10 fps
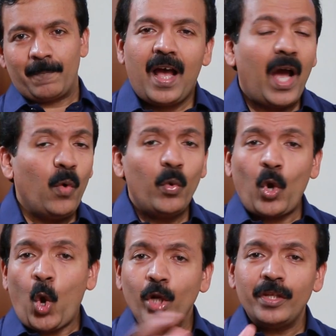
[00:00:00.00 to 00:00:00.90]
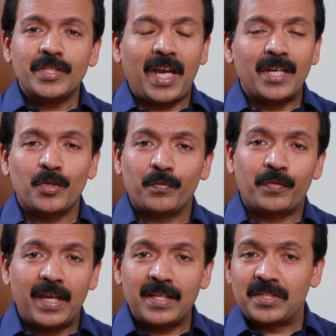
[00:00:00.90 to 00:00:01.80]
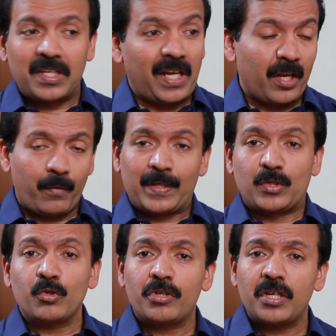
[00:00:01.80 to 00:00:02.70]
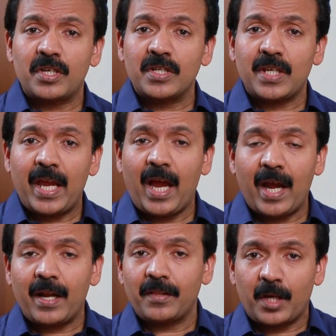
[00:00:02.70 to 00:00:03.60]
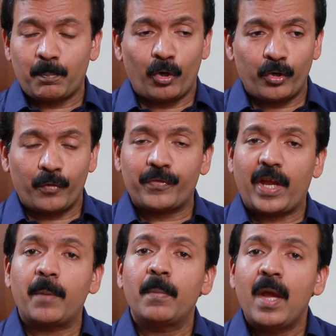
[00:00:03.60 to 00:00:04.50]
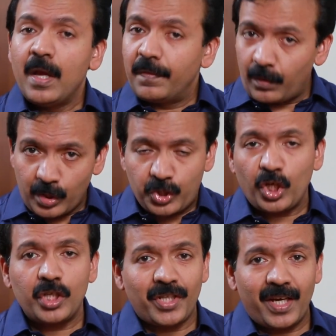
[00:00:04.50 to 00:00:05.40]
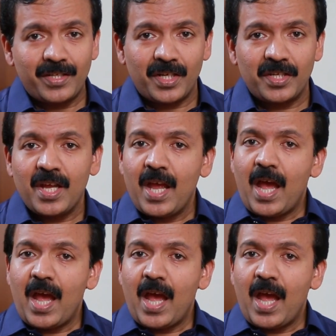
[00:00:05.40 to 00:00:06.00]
However, all these kinds of things, the kind of associations I had at that point of time, the research I did,